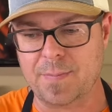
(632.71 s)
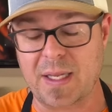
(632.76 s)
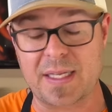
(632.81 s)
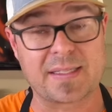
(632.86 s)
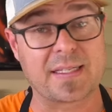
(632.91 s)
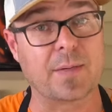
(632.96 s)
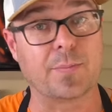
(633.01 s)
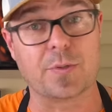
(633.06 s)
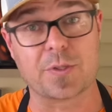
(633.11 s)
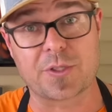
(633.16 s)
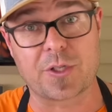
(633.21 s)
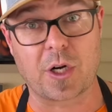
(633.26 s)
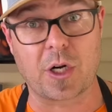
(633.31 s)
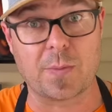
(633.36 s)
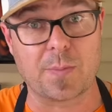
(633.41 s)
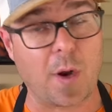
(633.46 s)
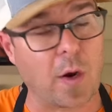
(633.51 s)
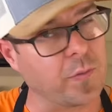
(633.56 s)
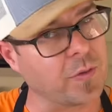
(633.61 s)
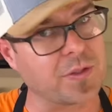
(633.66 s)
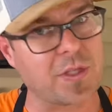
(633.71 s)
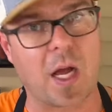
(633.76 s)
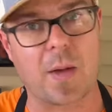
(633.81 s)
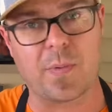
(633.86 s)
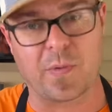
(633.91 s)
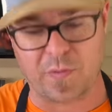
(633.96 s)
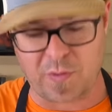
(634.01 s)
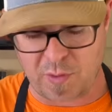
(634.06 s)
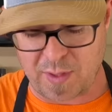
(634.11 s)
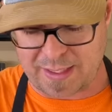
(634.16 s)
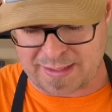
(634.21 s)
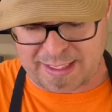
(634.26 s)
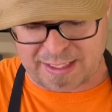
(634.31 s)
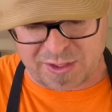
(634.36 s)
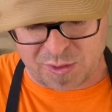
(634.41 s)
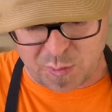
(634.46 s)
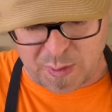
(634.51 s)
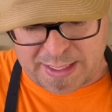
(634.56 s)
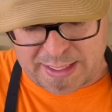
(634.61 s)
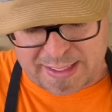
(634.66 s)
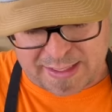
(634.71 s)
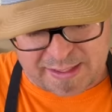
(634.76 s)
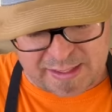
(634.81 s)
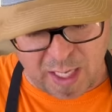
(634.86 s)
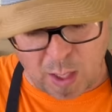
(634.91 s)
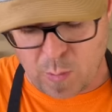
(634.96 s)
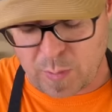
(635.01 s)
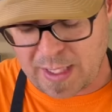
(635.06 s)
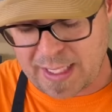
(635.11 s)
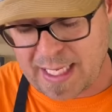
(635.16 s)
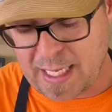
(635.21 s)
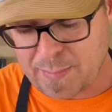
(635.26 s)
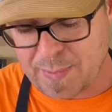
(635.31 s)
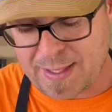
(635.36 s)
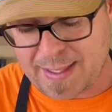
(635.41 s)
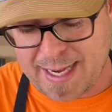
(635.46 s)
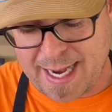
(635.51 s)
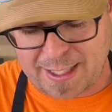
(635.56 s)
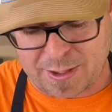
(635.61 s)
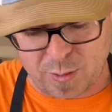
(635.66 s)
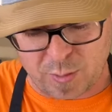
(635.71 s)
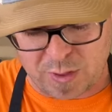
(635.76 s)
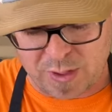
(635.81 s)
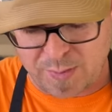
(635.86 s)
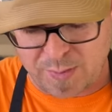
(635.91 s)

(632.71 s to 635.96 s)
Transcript: a simple syrup over top if you like that sweetness. I want to keep it natural as